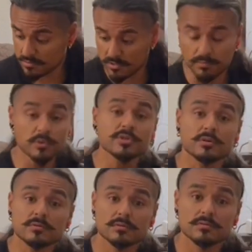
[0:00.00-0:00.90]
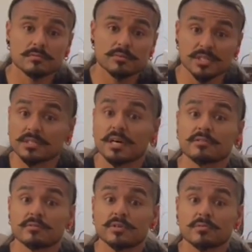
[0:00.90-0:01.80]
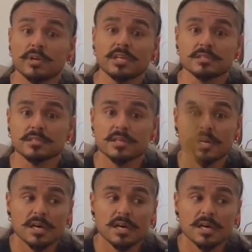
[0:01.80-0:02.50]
the puño, because now they're in range.